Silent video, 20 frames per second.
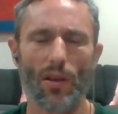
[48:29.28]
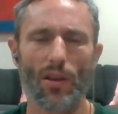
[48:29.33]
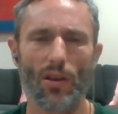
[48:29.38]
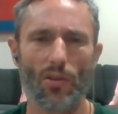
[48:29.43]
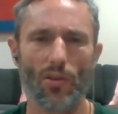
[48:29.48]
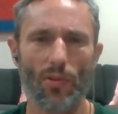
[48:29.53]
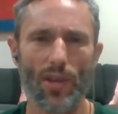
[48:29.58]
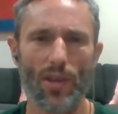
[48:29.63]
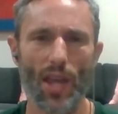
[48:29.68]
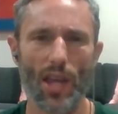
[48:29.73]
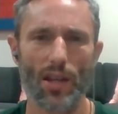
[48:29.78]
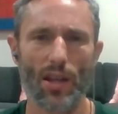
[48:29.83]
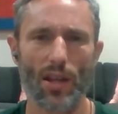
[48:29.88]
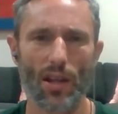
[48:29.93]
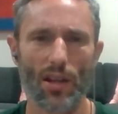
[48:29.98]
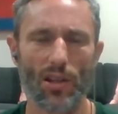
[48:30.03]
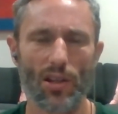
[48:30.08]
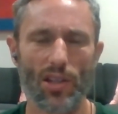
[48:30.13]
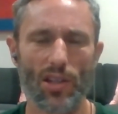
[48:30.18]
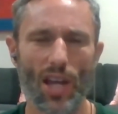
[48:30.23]
create
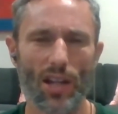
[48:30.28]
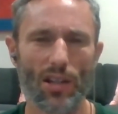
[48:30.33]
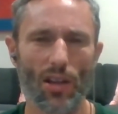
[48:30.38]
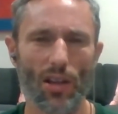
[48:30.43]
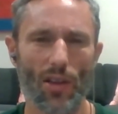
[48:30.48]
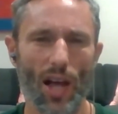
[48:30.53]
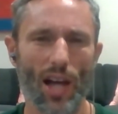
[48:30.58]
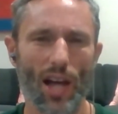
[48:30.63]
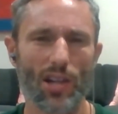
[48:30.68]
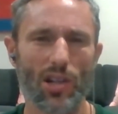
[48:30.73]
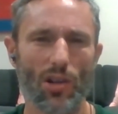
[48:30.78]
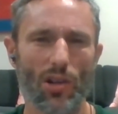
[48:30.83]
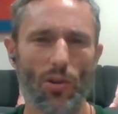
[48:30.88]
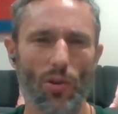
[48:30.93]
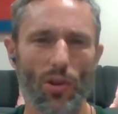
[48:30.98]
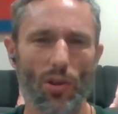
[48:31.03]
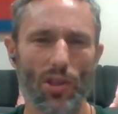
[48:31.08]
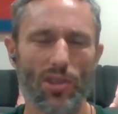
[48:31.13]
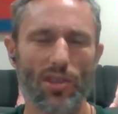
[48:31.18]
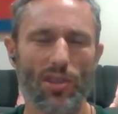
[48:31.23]

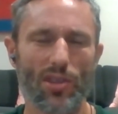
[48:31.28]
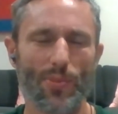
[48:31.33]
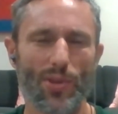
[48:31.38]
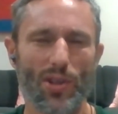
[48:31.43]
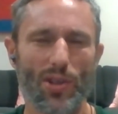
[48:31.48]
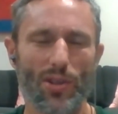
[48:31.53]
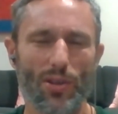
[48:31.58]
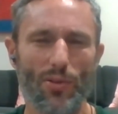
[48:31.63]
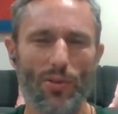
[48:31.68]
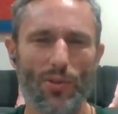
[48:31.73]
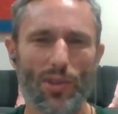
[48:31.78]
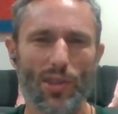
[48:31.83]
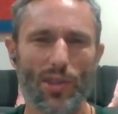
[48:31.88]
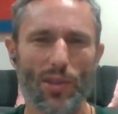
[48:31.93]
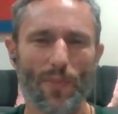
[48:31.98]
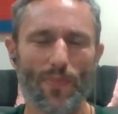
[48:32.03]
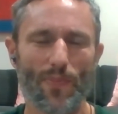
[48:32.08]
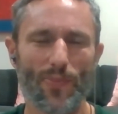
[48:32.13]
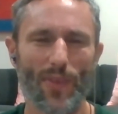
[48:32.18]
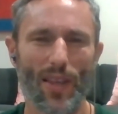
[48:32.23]
technological
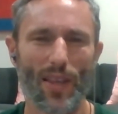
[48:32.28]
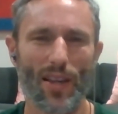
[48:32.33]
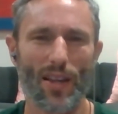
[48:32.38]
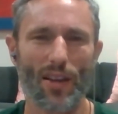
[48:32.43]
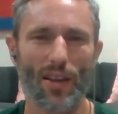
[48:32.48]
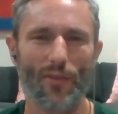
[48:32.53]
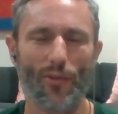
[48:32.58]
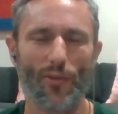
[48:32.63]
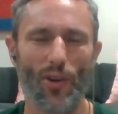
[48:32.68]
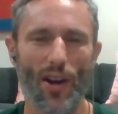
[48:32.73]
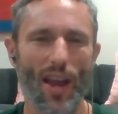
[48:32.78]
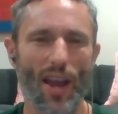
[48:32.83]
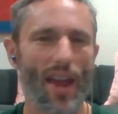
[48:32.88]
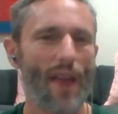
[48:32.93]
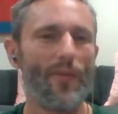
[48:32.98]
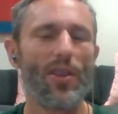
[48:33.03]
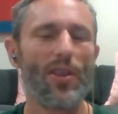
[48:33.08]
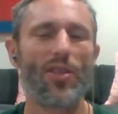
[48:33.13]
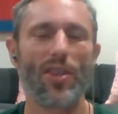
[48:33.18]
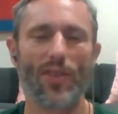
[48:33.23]
substitutes for
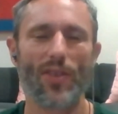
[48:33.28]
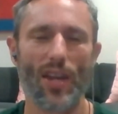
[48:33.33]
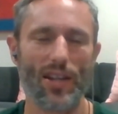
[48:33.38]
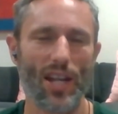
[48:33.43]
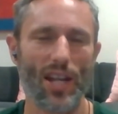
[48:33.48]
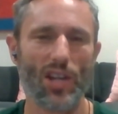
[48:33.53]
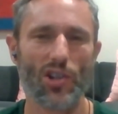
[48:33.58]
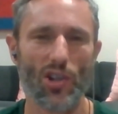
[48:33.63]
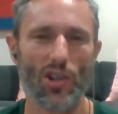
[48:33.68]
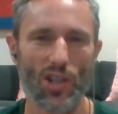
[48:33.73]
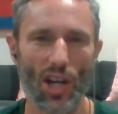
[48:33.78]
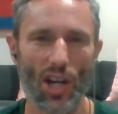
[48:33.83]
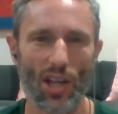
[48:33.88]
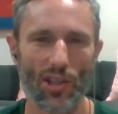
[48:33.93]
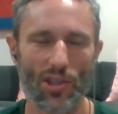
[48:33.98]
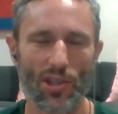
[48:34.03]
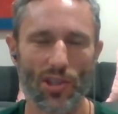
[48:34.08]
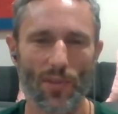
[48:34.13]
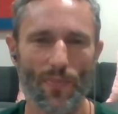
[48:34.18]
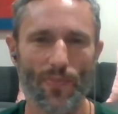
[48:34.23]
everything that nature
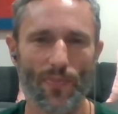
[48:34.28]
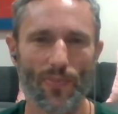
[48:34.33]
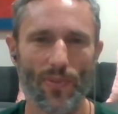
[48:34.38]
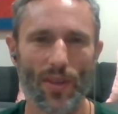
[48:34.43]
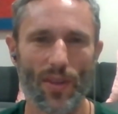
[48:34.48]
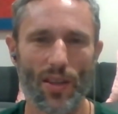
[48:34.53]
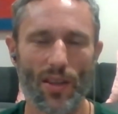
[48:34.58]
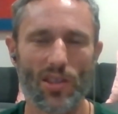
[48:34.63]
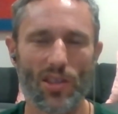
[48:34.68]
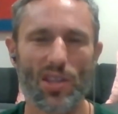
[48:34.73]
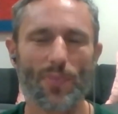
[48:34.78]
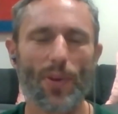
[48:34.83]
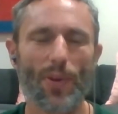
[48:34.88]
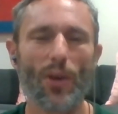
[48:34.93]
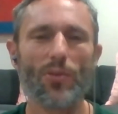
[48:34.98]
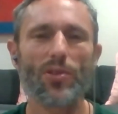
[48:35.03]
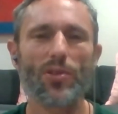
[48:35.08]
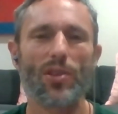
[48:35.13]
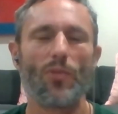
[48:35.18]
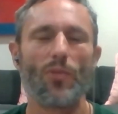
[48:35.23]
does.
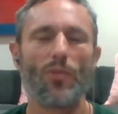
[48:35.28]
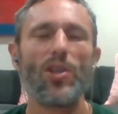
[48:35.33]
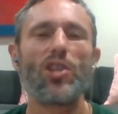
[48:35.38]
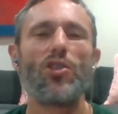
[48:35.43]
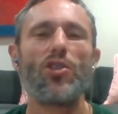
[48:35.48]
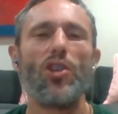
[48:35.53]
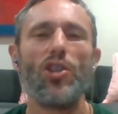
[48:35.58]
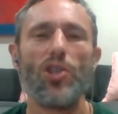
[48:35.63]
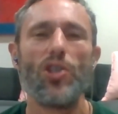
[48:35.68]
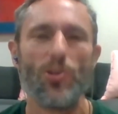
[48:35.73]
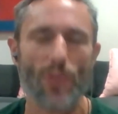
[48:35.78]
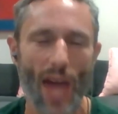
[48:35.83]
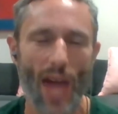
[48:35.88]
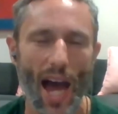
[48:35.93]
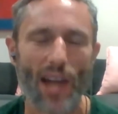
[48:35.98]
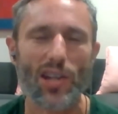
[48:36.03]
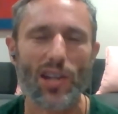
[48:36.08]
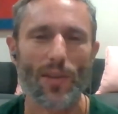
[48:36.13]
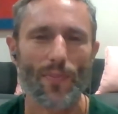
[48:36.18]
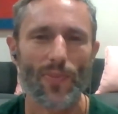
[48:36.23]
Suppose that we could do
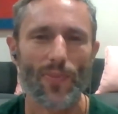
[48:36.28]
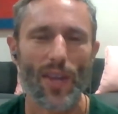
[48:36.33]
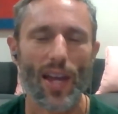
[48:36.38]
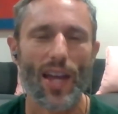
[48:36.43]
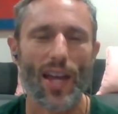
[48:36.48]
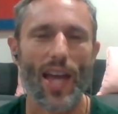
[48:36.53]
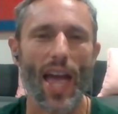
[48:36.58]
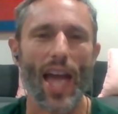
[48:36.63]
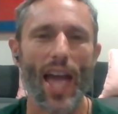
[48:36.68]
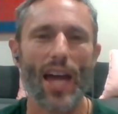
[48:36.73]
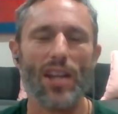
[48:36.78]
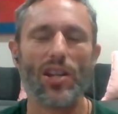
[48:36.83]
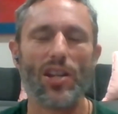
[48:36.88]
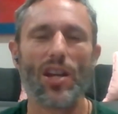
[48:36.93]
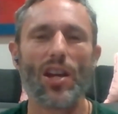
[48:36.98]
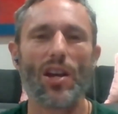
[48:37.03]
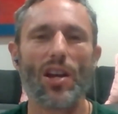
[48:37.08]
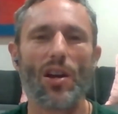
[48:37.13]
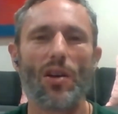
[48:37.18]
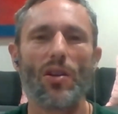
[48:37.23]
that,
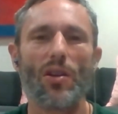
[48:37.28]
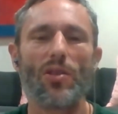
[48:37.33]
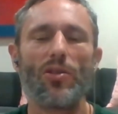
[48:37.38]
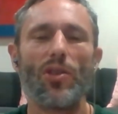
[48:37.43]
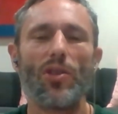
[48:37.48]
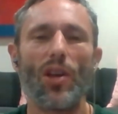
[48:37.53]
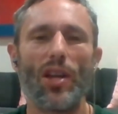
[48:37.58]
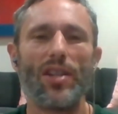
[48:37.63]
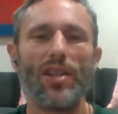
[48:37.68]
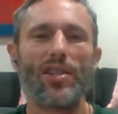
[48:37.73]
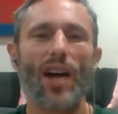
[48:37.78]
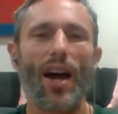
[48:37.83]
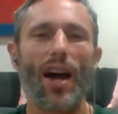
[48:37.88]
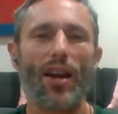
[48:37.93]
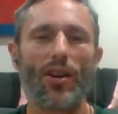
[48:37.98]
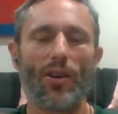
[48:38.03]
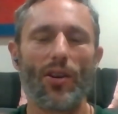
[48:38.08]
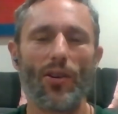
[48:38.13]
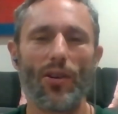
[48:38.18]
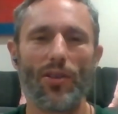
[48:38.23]
and the
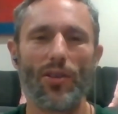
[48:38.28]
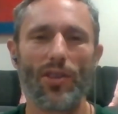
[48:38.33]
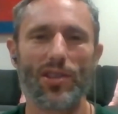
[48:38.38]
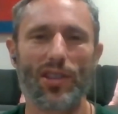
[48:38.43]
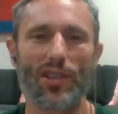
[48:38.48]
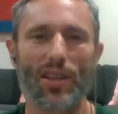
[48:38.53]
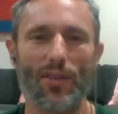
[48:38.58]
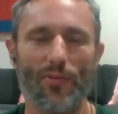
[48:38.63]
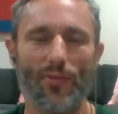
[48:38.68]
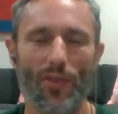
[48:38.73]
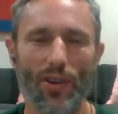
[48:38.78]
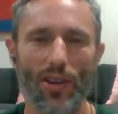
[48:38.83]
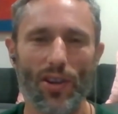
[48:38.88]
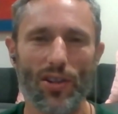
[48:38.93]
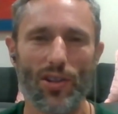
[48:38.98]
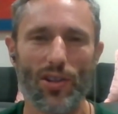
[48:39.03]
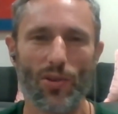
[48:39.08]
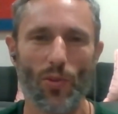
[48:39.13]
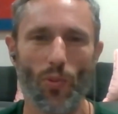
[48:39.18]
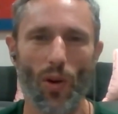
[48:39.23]
entire Earth is
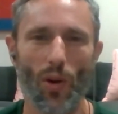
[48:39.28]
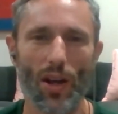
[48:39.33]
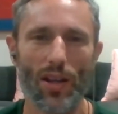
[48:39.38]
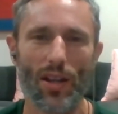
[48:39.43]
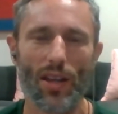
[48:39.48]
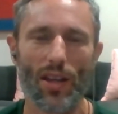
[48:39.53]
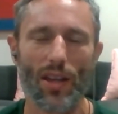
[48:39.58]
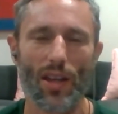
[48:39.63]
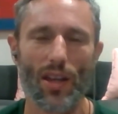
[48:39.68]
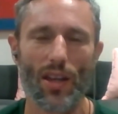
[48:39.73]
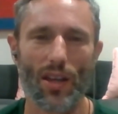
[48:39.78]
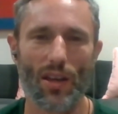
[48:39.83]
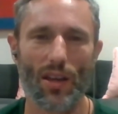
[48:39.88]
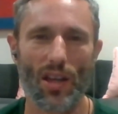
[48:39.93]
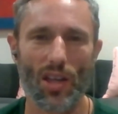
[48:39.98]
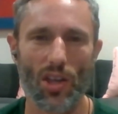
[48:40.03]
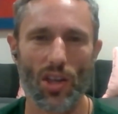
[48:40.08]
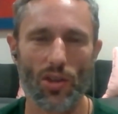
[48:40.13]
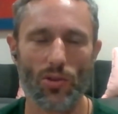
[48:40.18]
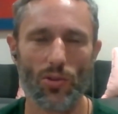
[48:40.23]
converted to one
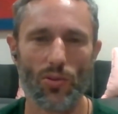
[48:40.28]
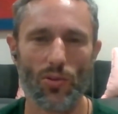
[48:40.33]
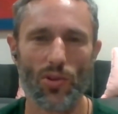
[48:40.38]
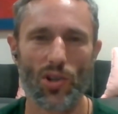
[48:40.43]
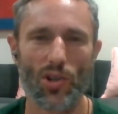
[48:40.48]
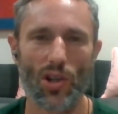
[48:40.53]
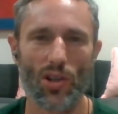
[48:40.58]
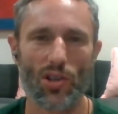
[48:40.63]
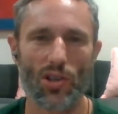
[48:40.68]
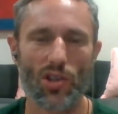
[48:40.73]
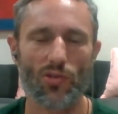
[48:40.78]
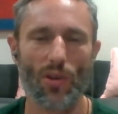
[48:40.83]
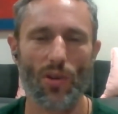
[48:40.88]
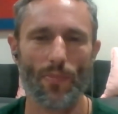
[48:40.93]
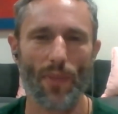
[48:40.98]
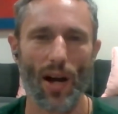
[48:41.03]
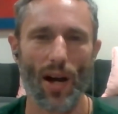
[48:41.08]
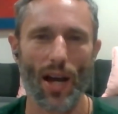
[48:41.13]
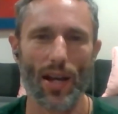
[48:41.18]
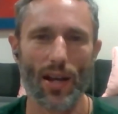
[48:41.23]
huge strip
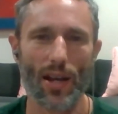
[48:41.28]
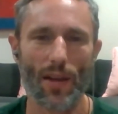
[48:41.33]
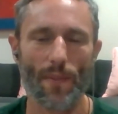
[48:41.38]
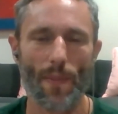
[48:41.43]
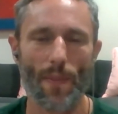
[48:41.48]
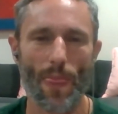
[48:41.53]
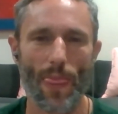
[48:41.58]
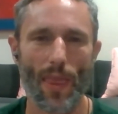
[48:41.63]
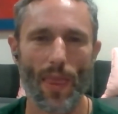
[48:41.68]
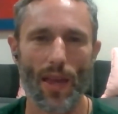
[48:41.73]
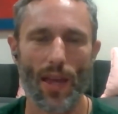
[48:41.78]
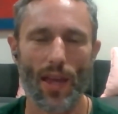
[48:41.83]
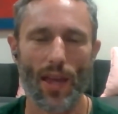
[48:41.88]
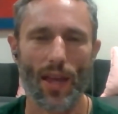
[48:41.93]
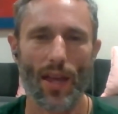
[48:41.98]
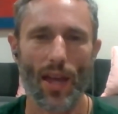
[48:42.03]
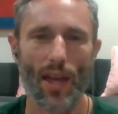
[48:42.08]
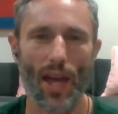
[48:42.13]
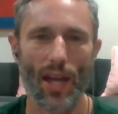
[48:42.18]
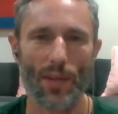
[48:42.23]
mine
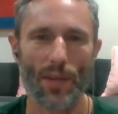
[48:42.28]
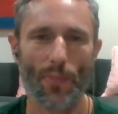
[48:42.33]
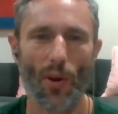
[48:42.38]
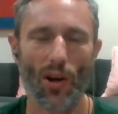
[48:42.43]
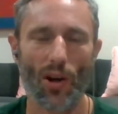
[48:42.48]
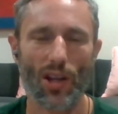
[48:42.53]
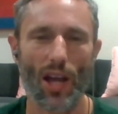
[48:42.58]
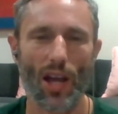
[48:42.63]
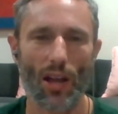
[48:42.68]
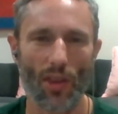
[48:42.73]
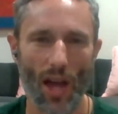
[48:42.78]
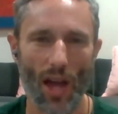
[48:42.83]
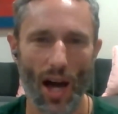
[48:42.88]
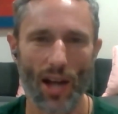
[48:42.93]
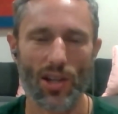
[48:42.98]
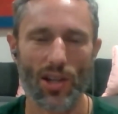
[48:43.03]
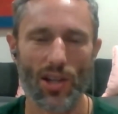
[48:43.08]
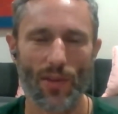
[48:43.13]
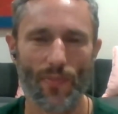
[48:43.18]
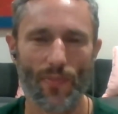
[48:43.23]
and parking
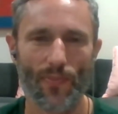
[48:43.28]
lot.